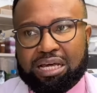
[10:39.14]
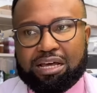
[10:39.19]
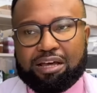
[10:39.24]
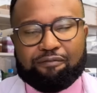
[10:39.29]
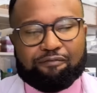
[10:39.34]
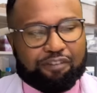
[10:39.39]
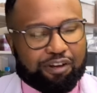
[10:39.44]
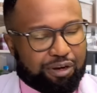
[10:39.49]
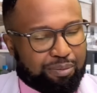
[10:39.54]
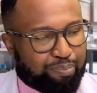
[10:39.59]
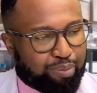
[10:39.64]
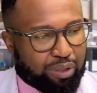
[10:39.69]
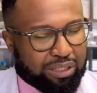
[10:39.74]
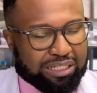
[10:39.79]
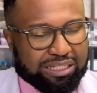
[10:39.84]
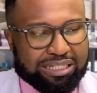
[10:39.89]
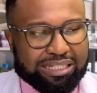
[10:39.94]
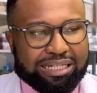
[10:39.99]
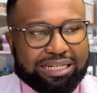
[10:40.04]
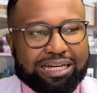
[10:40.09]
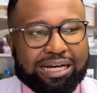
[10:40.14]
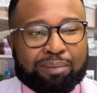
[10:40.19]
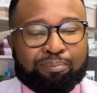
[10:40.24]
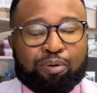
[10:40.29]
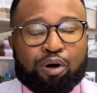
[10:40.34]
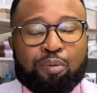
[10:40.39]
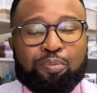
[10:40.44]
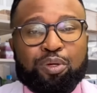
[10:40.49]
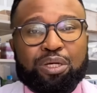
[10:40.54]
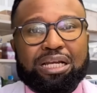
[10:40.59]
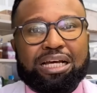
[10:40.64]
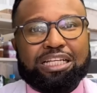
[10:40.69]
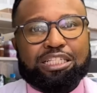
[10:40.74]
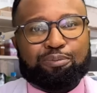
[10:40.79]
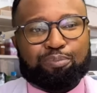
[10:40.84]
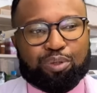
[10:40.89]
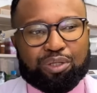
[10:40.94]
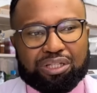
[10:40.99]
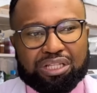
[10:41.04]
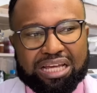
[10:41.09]
very politically unpopular, it's
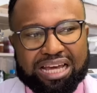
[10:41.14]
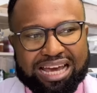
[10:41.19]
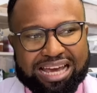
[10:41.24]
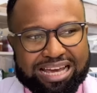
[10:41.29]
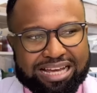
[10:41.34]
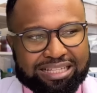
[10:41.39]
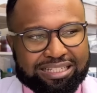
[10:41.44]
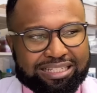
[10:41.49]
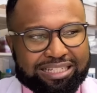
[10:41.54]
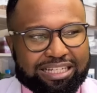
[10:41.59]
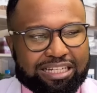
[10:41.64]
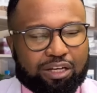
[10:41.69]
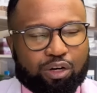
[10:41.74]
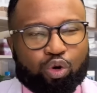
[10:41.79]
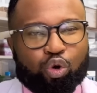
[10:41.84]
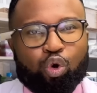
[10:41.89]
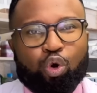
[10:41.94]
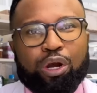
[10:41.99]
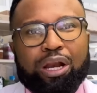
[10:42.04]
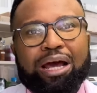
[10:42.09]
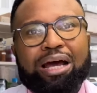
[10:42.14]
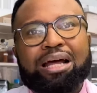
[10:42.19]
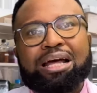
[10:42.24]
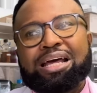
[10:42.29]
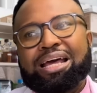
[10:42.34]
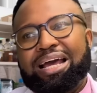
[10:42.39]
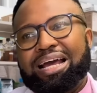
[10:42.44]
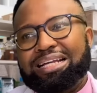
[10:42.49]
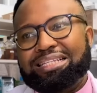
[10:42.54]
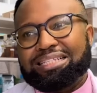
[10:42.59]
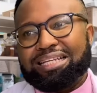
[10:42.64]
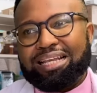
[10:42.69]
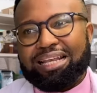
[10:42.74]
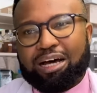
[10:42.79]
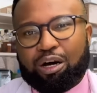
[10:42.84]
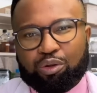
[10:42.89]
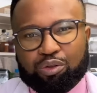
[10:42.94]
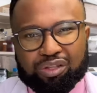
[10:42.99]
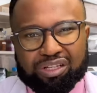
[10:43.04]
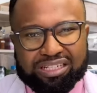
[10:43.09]
put the ANC in a corner, it's
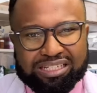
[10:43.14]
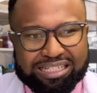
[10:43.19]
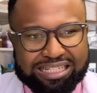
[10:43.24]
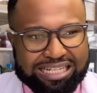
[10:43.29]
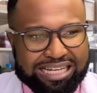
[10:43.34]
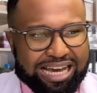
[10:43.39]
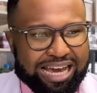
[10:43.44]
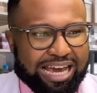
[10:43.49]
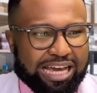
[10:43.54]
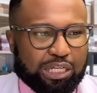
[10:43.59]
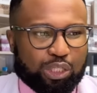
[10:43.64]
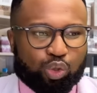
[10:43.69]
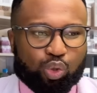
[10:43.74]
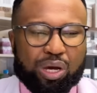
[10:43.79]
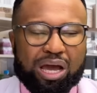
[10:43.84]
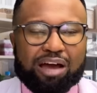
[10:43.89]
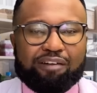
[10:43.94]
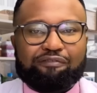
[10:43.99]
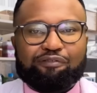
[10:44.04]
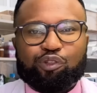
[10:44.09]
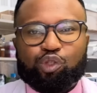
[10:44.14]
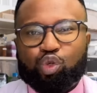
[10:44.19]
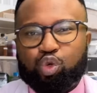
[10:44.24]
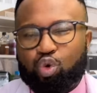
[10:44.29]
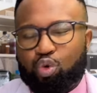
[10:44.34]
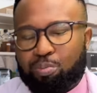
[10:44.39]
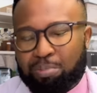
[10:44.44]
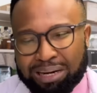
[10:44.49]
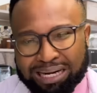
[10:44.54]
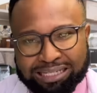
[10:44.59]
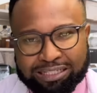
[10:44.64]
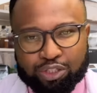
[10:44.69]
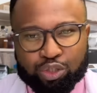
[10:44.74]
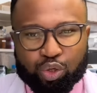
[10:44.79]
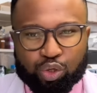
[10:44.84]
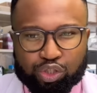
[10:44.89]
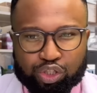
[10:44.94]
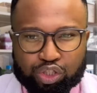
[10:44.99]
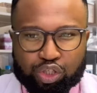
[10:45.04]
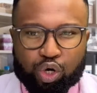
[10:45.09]
allowed the DA to have 2 months
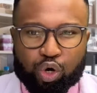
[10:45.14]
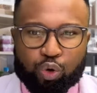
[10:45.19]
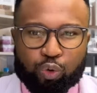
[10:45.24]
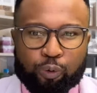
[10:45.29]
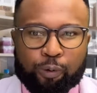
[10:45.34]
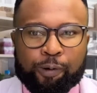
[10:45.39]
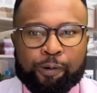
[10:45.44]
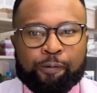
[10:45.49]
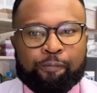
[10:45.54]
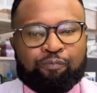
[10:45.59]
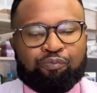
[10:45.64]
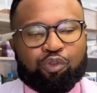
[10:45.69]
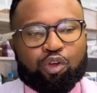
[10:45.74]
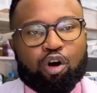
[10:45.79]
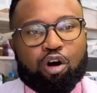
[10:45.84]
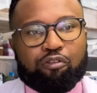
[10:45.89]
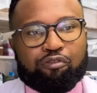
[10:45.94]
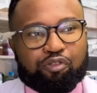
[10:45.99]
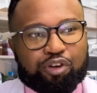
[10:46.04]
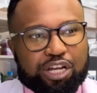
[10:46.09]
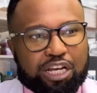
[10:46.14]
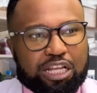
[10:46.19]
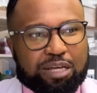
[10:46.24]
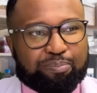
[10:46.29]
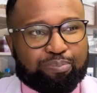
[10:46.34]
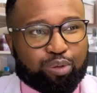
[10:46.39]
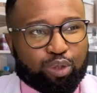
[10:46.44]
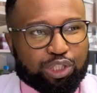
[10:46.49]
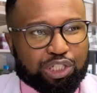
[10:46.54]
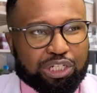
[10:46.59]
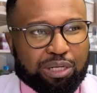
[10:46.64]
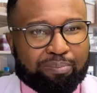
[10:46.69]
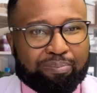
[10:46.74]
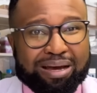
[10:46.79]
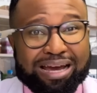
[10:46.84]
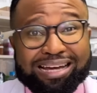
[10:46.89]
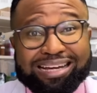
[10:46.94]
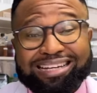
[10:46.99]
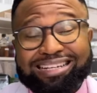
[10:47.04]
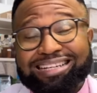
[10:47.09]
or so of really pushing
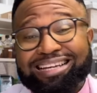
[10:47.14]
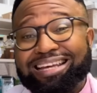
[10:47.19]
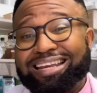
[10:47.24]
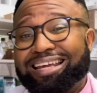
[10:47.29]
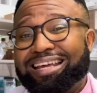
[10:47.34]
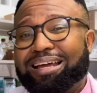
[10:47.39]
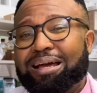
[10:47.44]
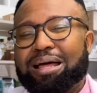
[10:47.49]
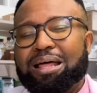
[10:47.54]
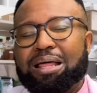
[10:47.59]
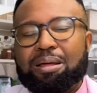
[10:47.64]
back and getting